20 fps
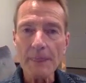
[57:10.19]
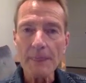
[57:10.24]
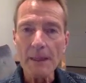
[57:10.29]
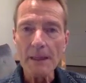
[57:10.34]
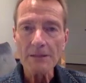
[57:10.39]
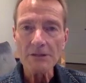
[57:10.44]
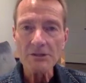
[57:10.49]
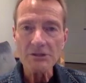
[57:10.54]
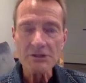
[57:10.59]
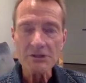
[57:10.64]

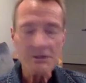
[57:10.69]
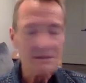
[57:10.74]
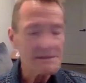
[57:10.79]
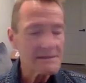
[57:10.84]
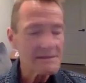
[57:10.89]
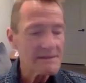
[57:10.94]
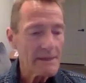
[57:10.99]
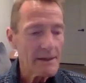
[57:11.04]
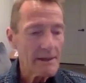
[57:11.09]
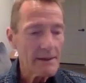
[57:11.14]
And she
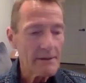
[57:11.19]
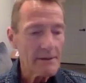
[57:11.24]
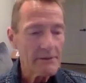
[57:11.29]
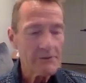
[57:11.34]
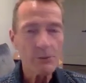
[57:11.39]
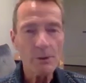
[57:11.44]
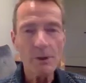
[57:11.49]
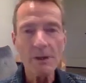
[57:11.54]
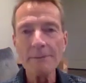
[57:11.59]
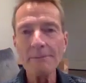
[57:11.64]
said,
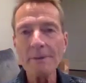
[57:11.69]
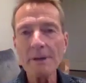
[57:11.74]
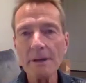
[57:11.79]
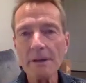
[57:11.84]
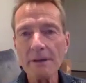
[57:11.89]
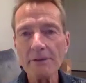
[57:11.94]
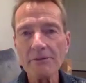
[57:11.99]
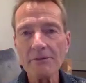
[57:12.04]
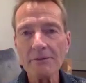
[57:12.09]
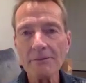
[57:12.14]
20
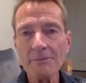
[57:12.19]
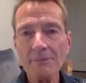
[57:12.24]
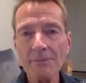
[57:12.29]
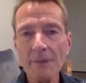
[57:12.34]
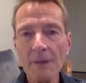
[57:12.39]
minutes.